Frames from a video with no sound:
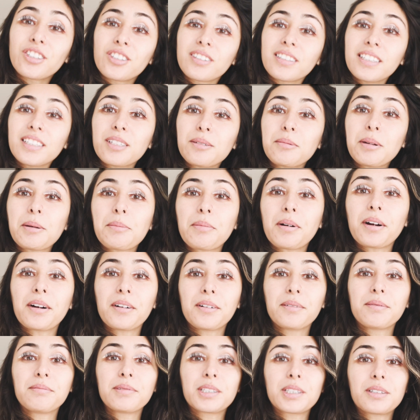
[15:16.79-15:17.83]
just need to be
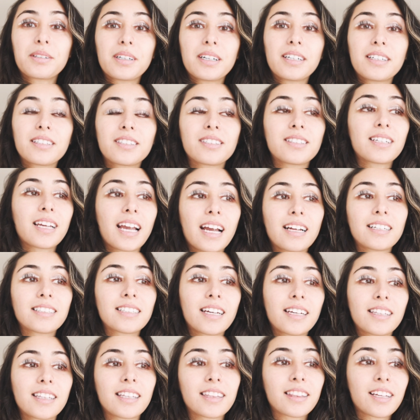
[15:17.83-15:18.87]
permed or else you can't
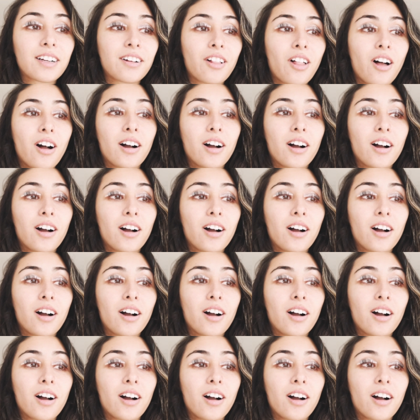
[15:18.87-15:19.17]
tell that they're